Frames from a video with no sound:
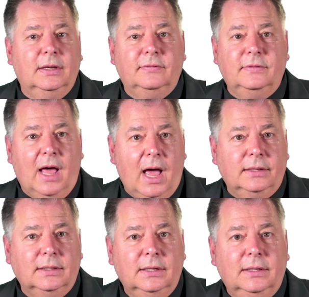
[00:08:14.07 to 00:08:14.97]
If
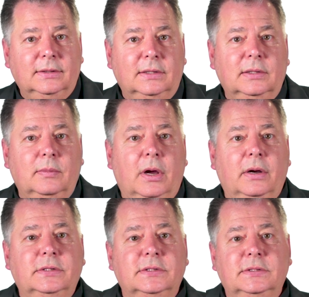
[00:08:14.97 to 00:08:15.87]
not, then the
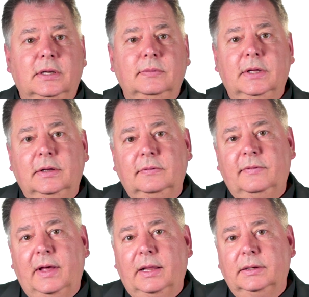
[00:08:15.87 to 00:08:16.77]
marriage is deemed
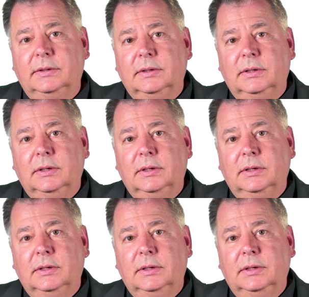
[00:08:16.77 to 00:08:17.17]
invalid.